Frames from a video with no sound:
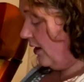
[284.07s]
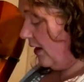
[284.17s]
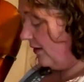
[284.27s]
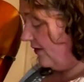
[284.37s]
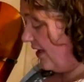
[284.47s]

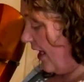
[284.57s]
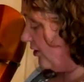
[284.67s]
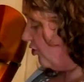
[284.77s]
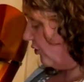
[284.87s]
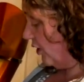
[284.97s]
It's
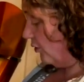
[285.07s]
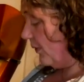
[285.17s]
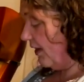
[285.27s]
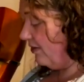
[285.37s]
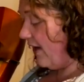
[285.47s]
naturally on
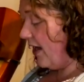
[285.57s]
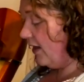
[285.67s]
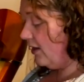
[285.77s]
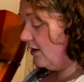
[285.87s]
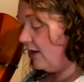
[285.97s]
my
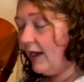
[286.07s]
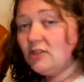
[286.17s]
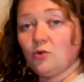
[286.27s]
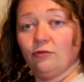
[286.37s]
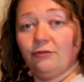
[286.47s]
thigh. I
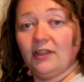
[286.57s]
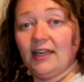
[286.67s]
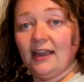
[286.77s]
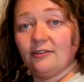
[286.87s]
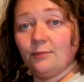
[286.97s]
don't feel I
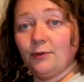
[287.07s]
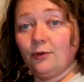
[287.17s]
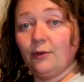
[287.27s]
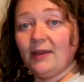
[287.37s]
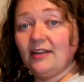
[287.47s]
have to pull
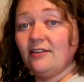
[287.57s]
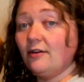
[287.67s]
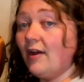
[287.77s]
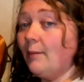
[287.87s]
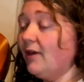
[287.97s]
them in to
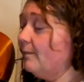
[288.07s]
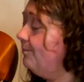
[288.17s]
grab it.